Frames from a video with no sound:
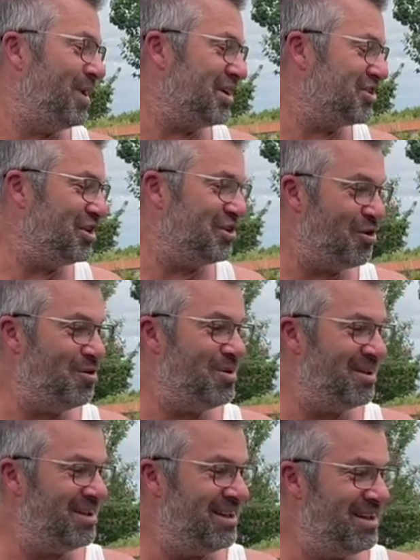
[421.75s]
actually do,
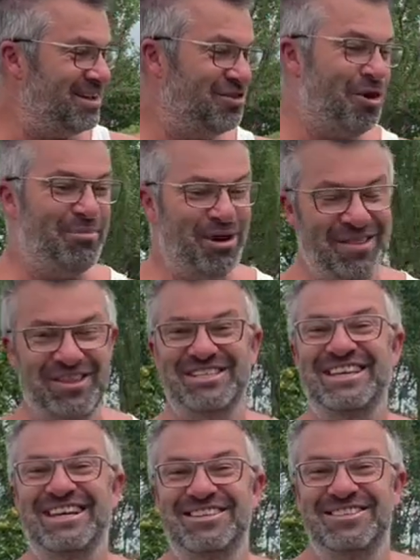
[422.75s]
not behind the
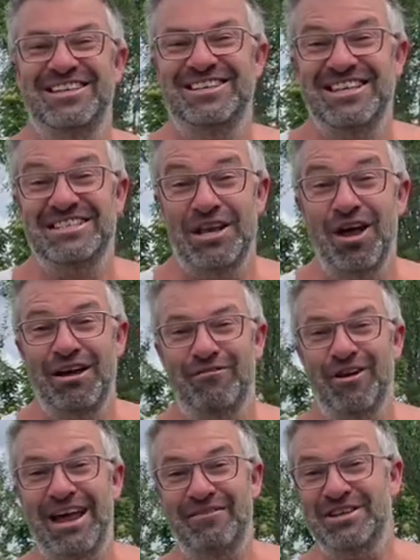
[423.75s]
scenes, it's life,
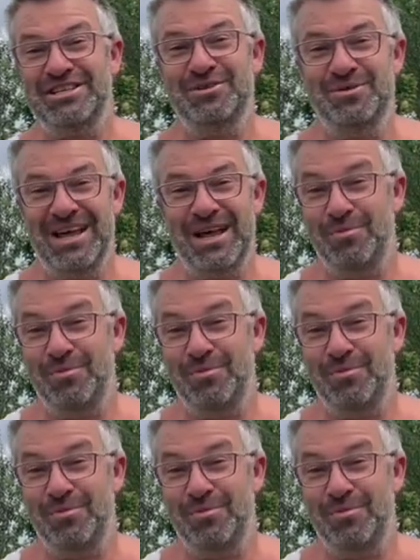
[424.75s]
right? Every single day.